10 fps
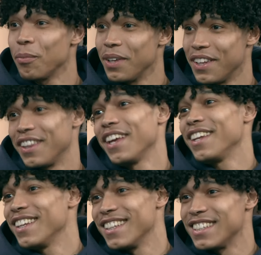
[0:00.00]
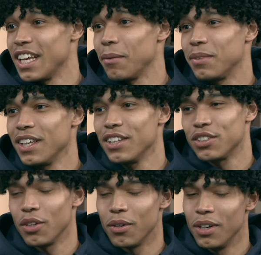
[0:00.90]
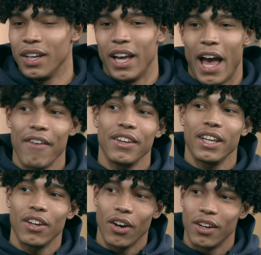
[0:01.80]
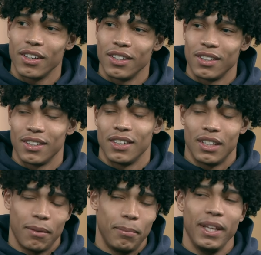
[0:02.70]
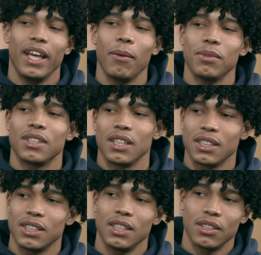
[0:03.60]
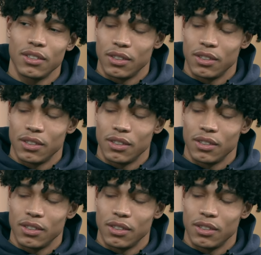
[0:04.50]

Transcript: me, they did the same thing. So having it on, being able to listen